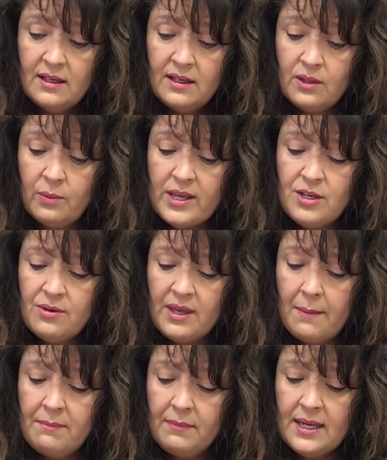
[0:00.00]
The way you
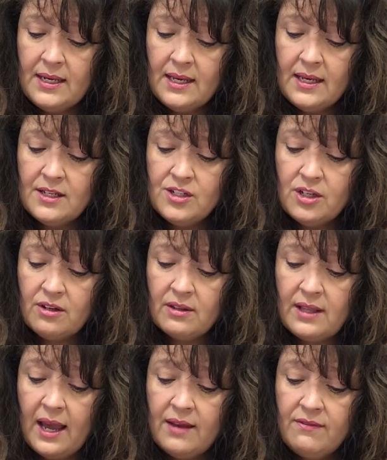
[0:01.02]
get meaning into your
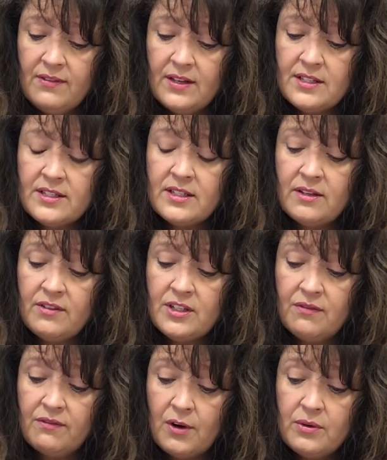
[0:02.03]
life is to
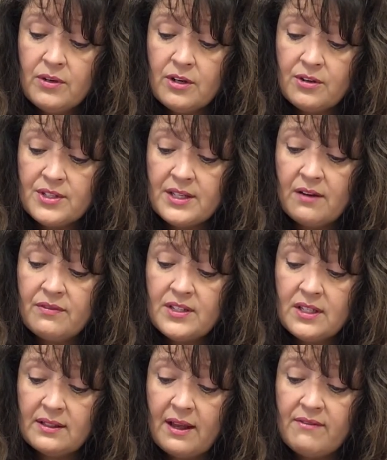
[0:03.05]
devote yourself to
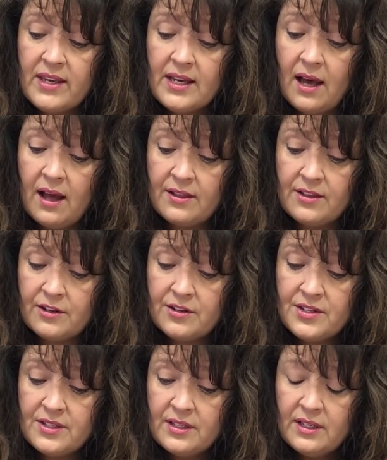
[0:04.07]
loving
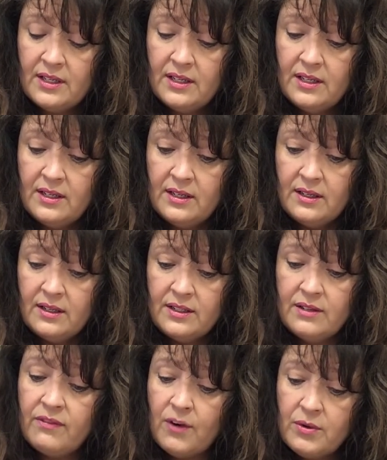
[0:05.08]
others.
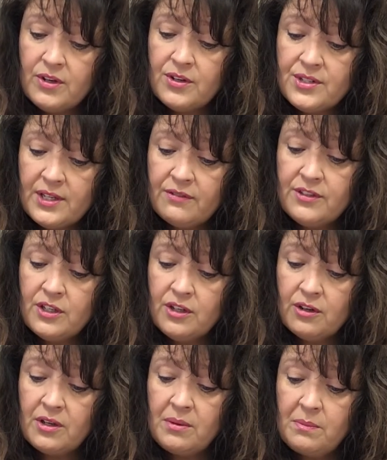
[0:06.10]
Devote yourself to your
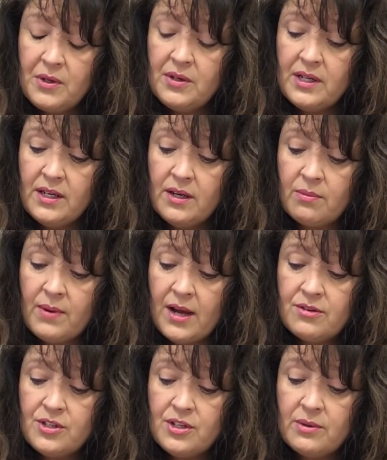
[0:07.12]
community
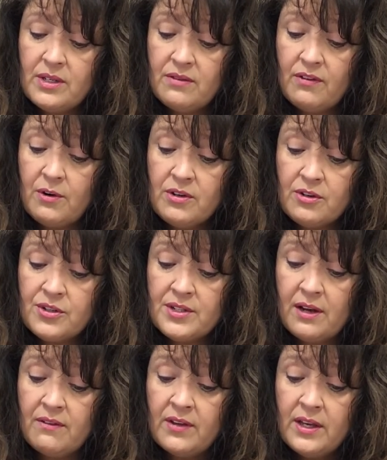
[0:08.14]
around you and devote
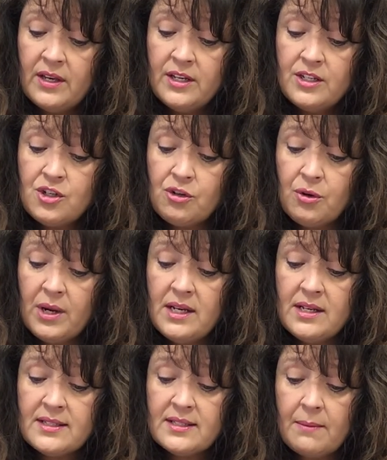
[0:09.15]
yourself to
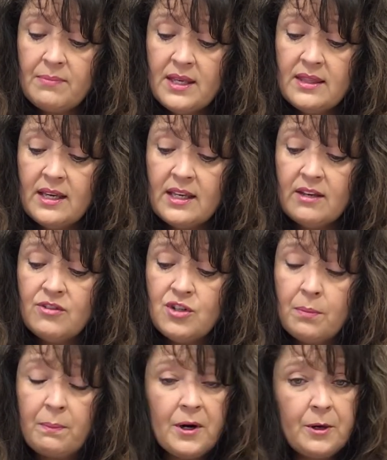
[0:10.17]
creating something that gives you
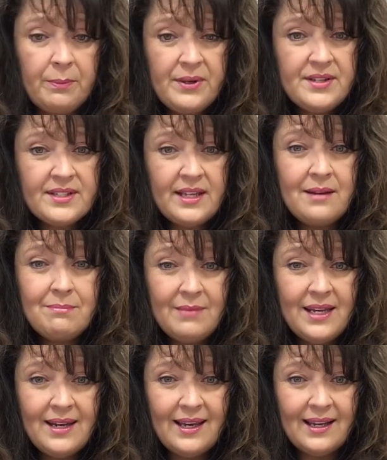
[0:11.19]
purpose and
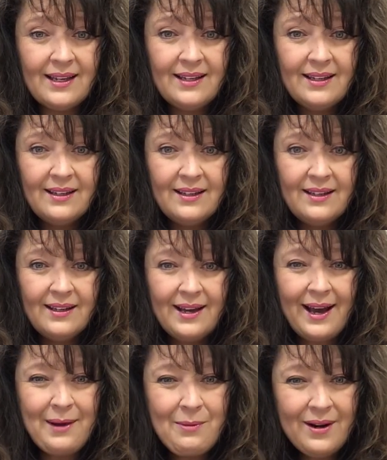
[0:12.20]
meaning.
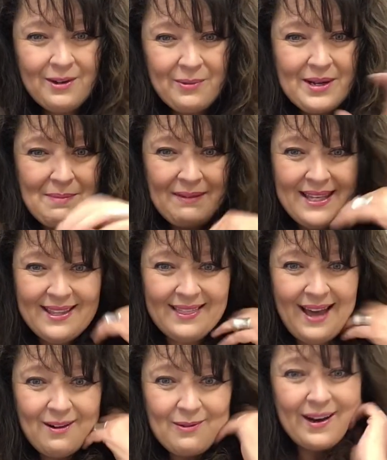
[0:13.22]
I want to repeat
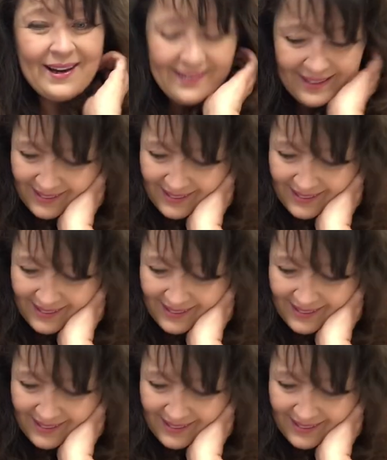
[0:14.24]
that one.